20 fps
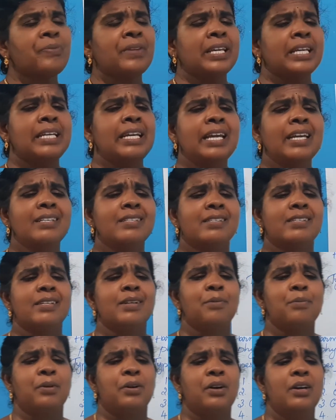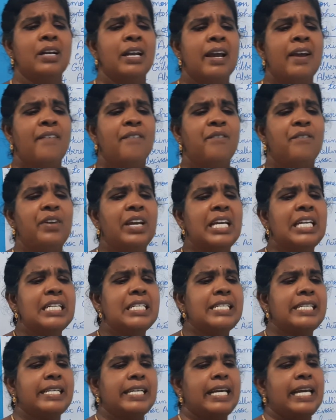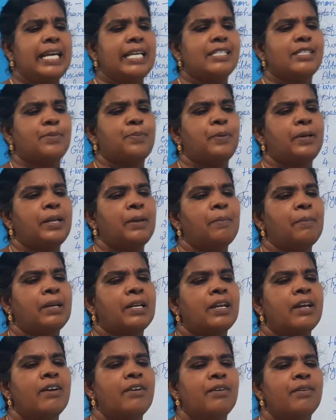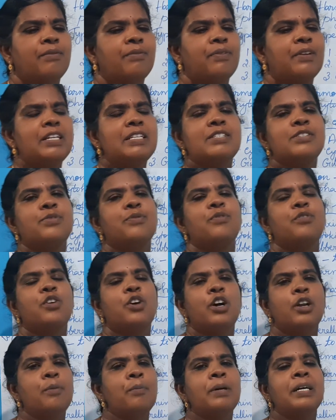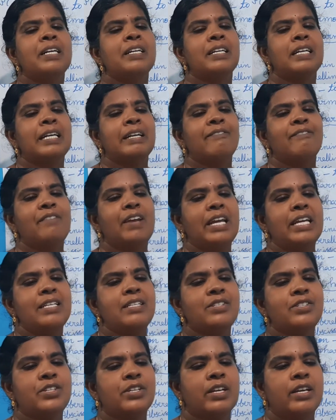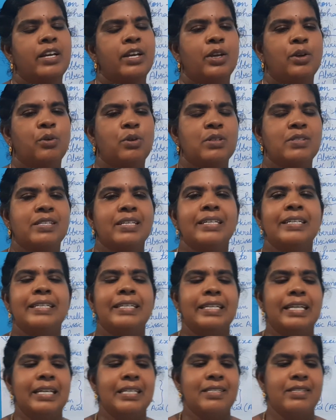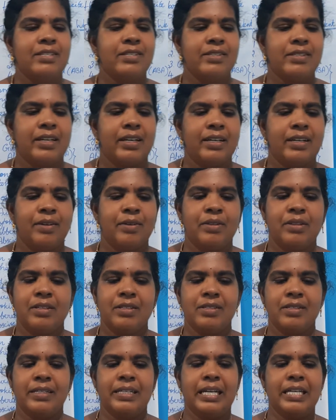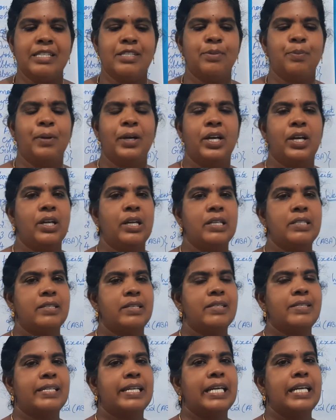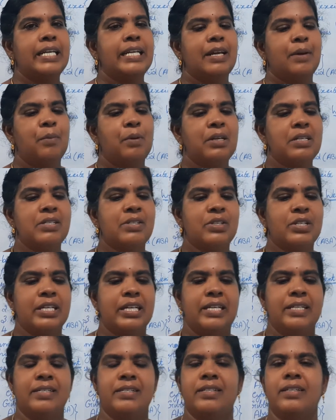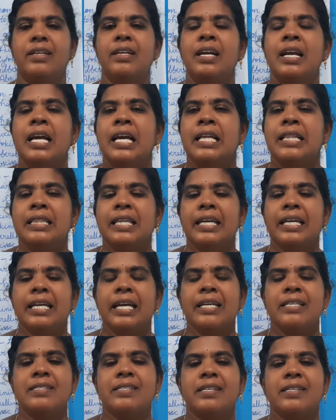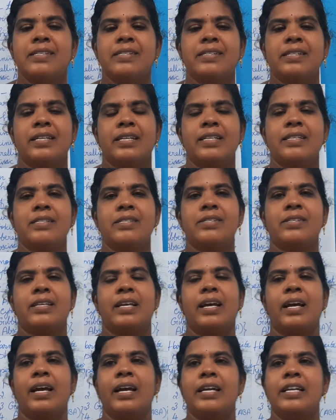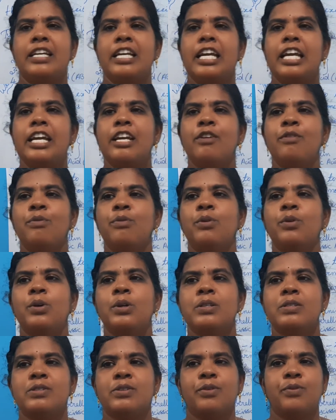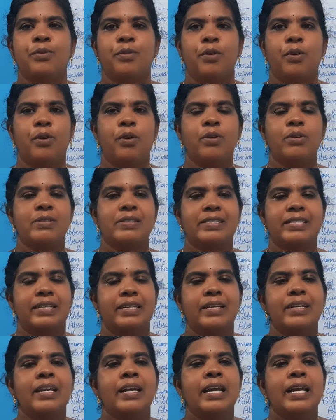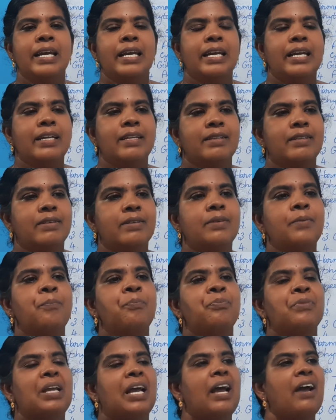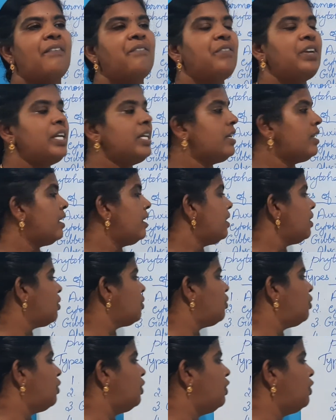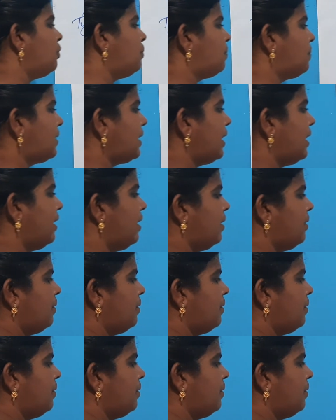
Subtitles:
Next about Wendt's experiment. Fritz Walmart Wendt, he was a Dutch biologist. He demonstrated the existence and influence of auxin in the Avena coleoptile.